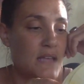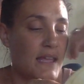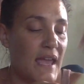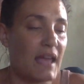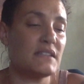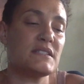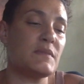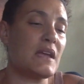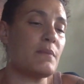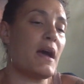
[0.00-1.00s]
Again,
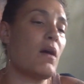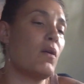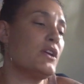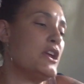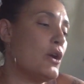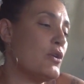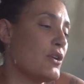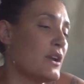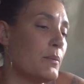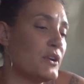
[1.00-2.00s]
something about, you know,
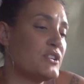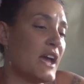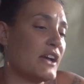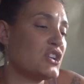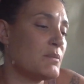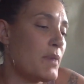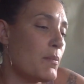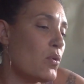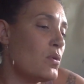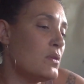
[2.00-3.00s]
you're in a protection
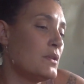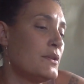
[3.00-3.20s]
bubble.